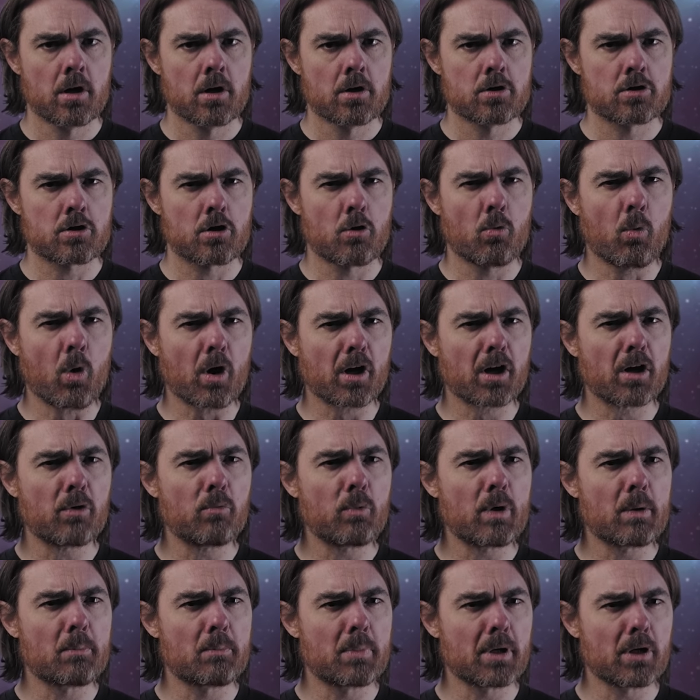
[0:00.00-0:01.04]
So, what can
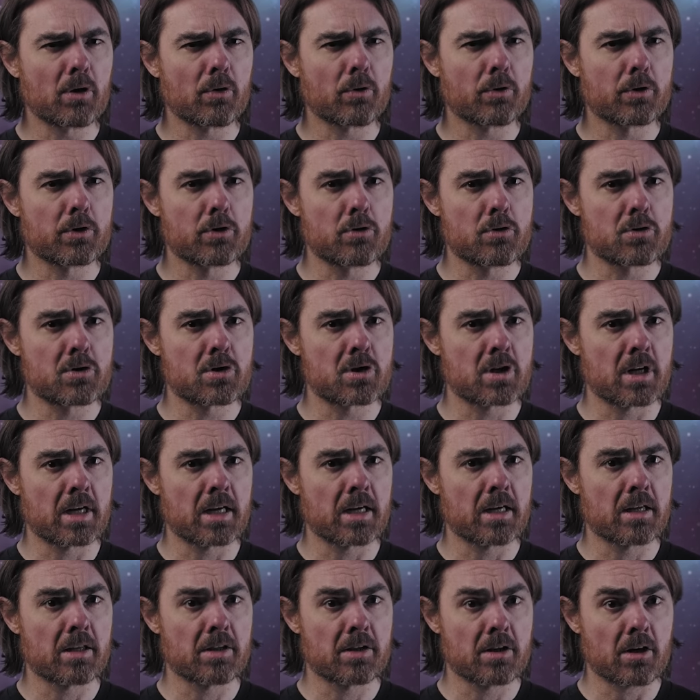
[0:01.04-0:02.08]
we build
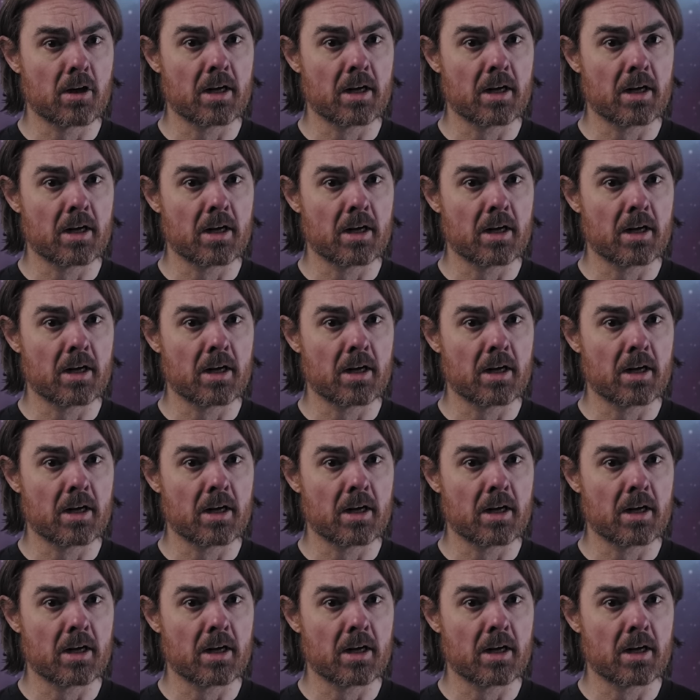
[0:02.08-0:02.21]
using the